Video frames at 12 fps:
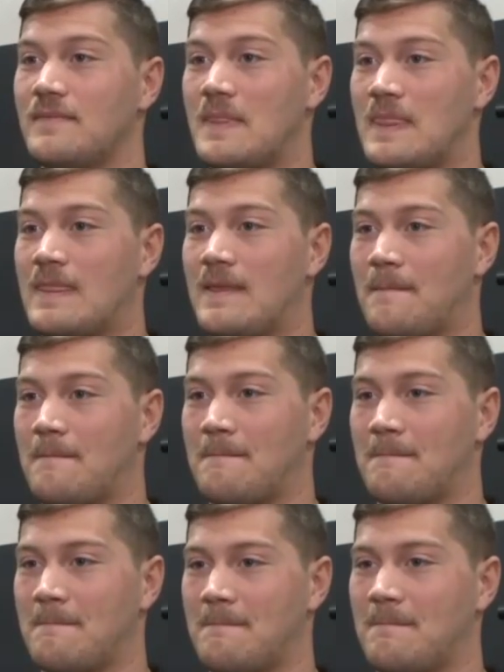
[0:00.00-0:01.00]
Will he
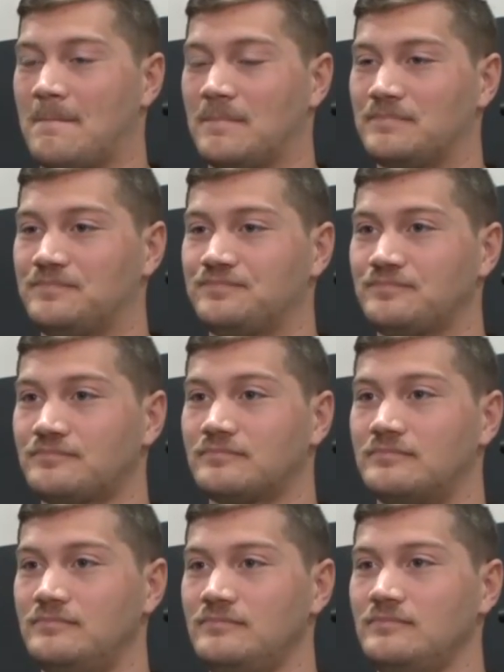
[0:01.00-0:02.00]
kind of help
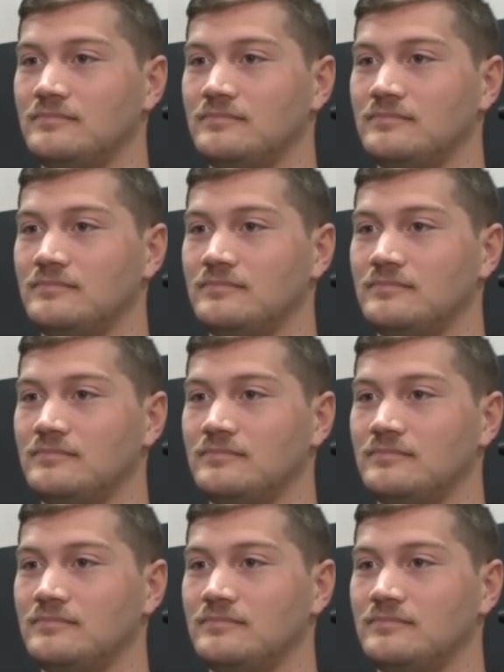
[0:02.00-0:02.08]
legitimize